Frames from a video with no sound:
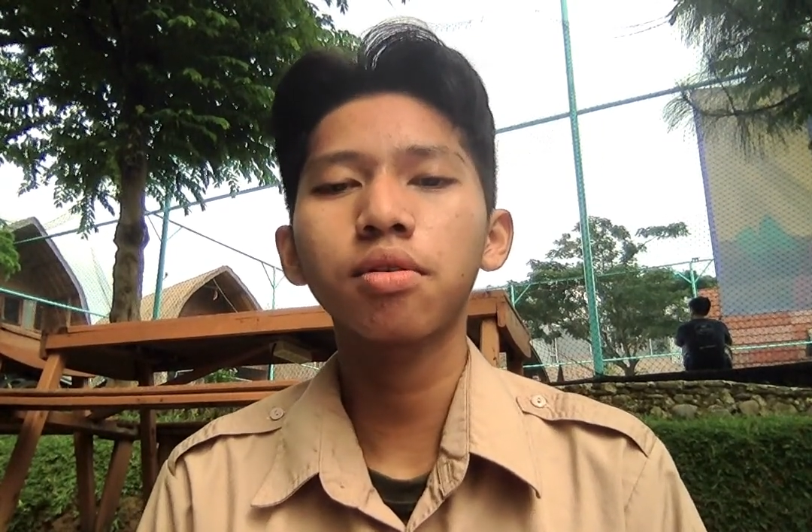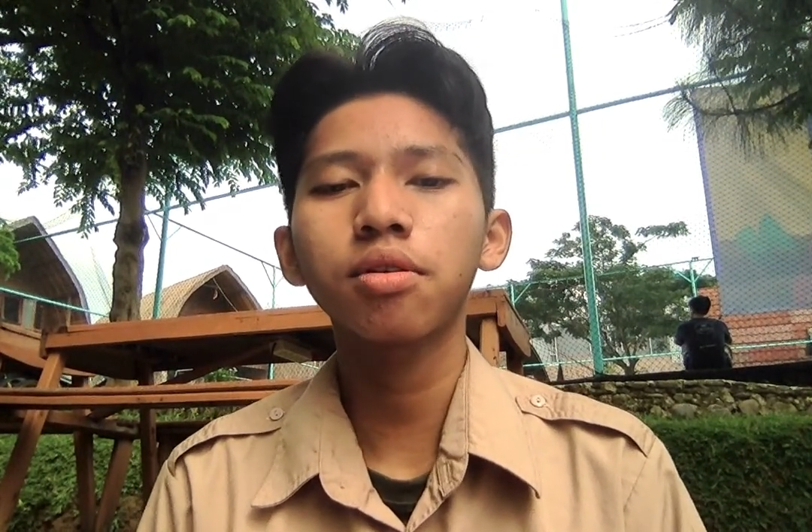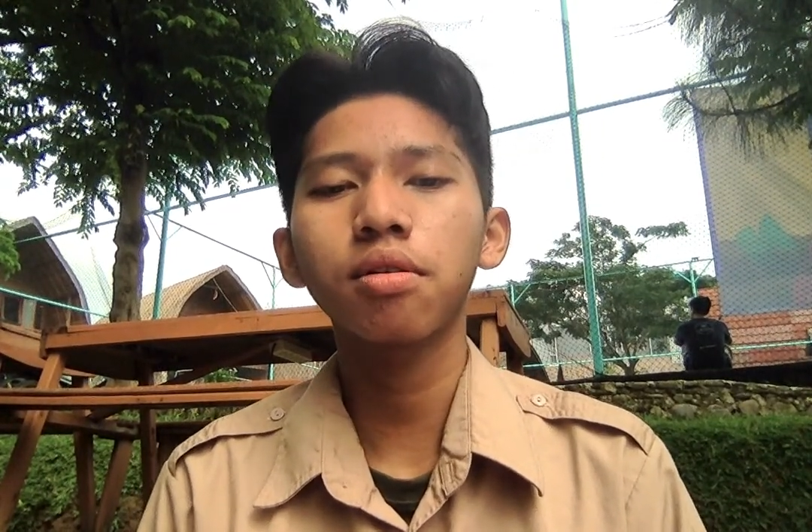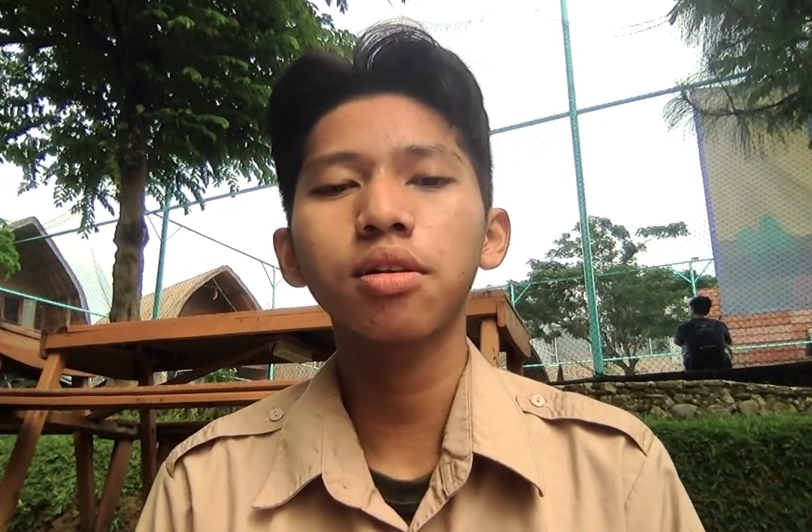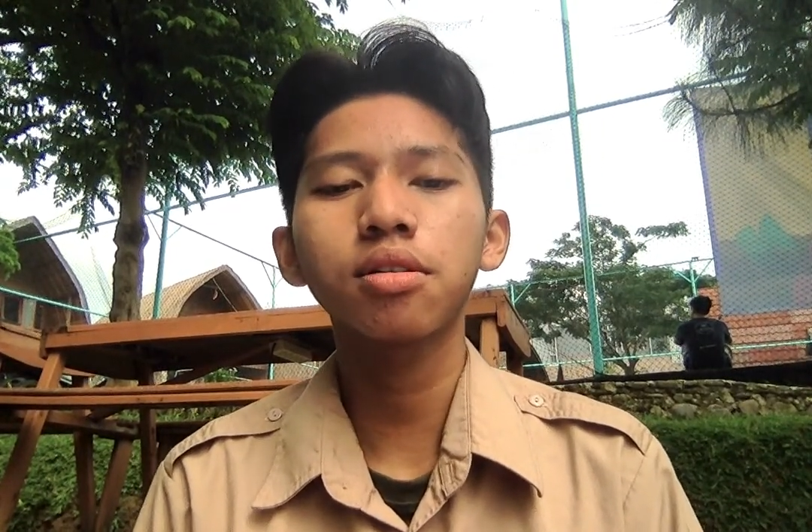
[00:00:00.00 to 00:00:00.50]
for
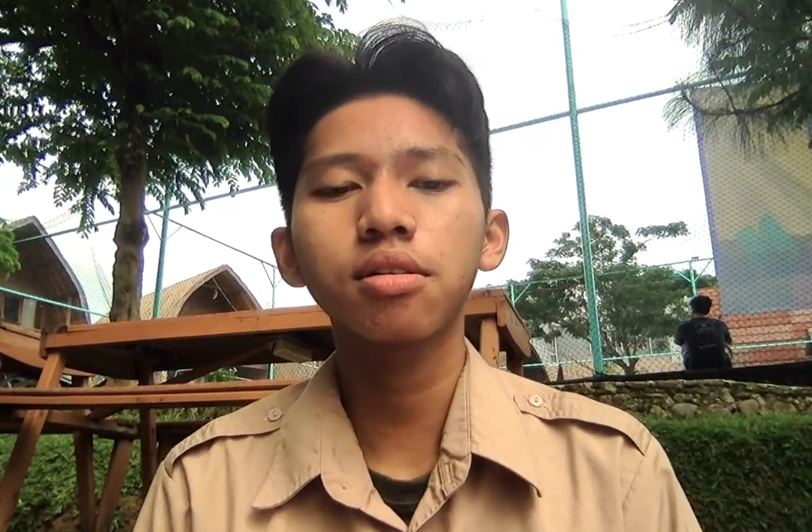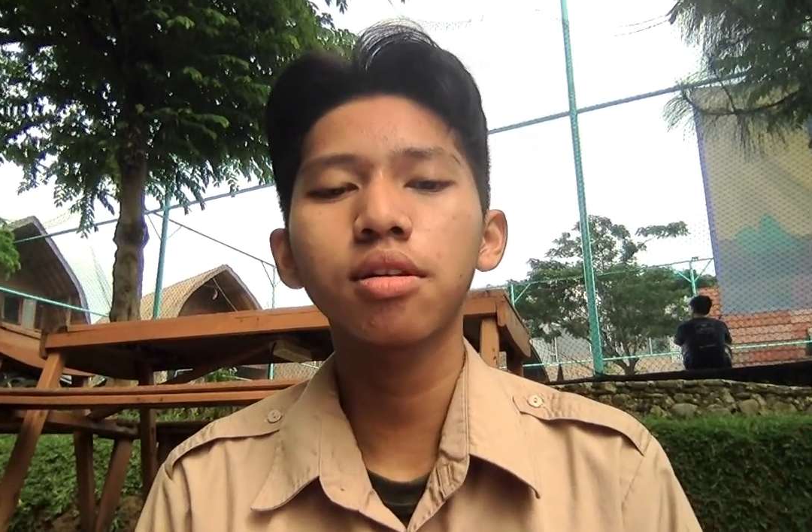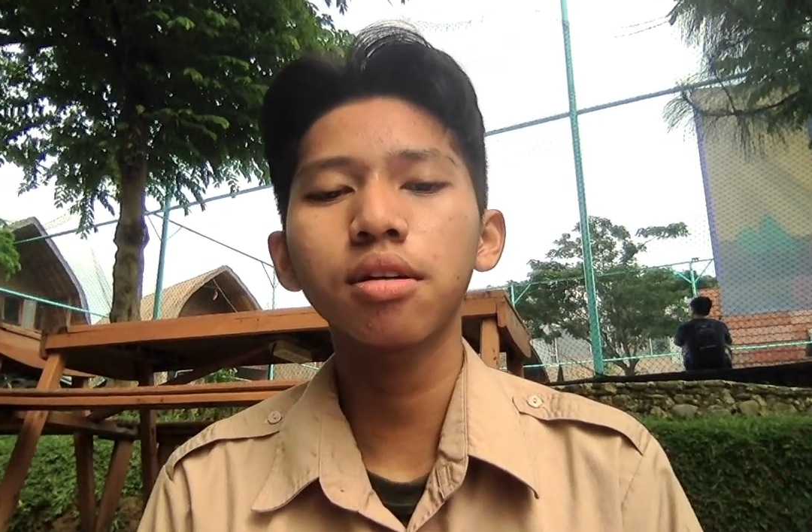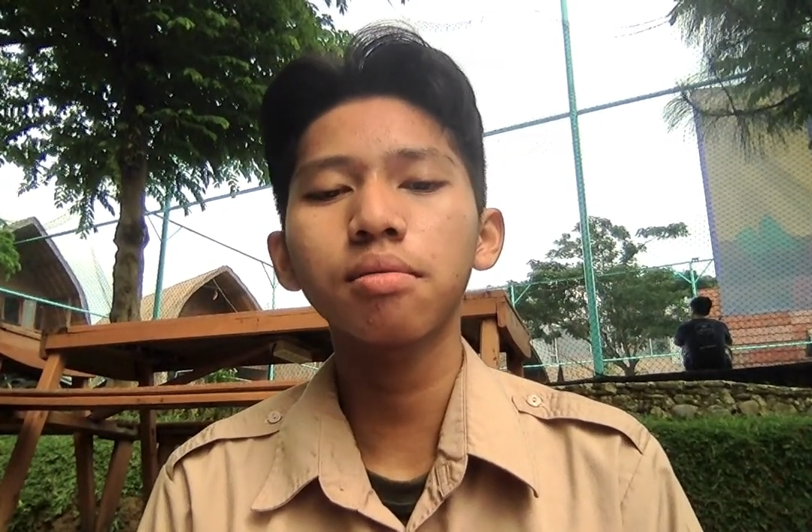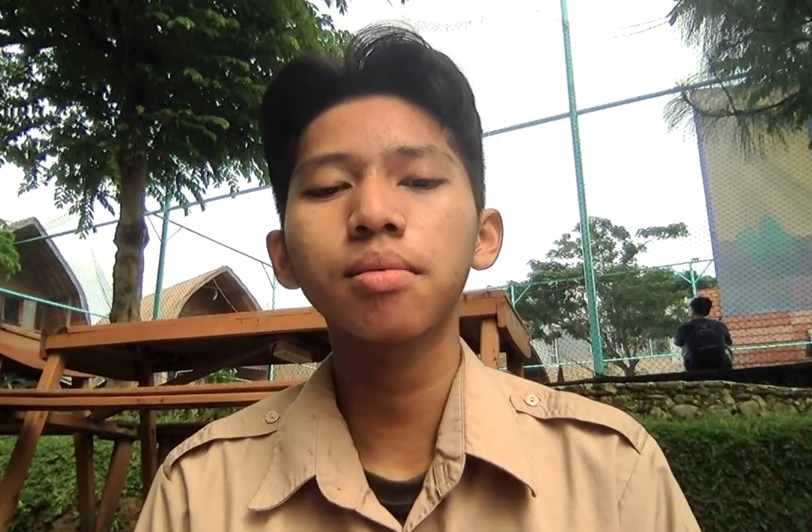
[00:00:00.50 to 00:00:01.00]
your
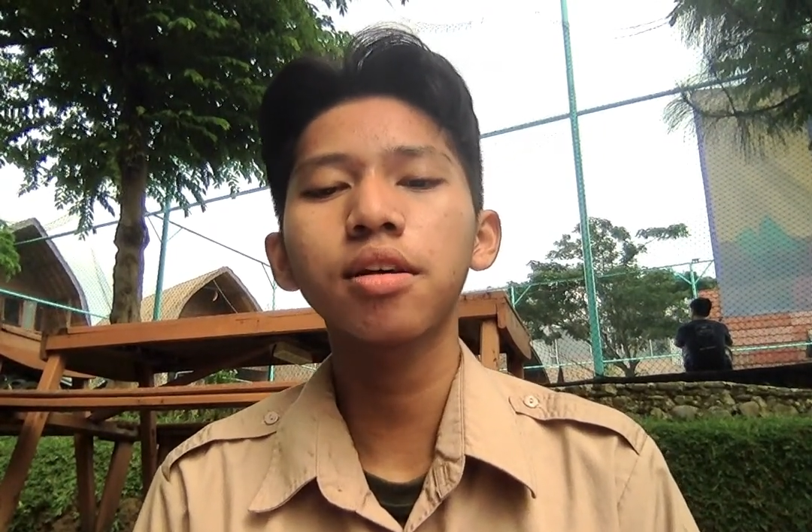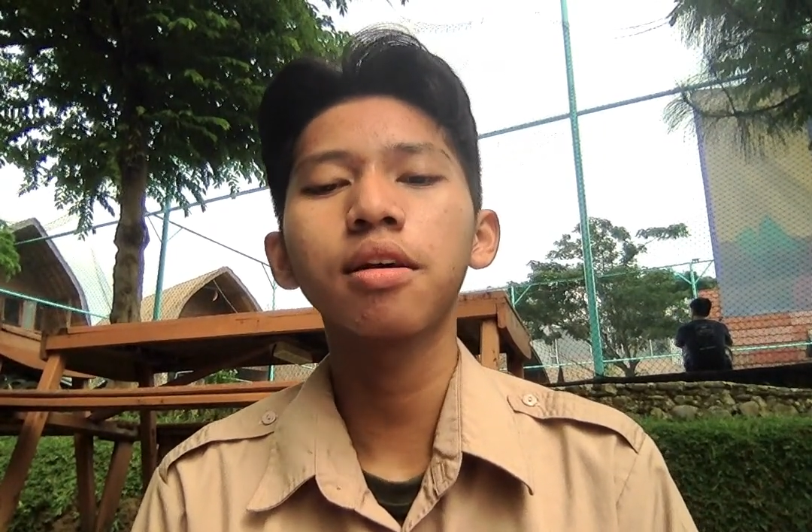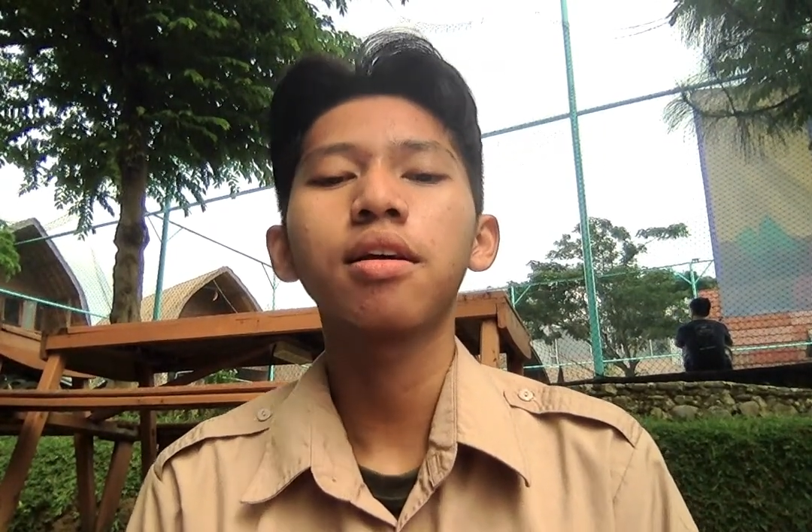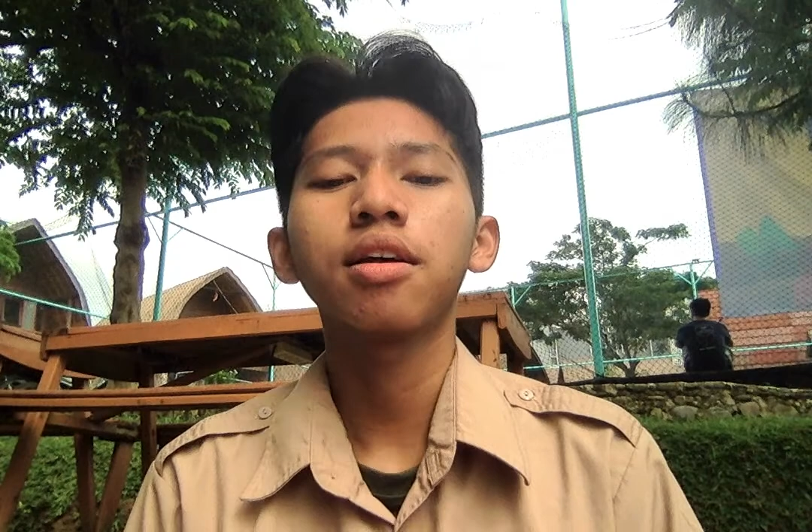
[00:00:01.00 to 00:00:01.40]
listening me.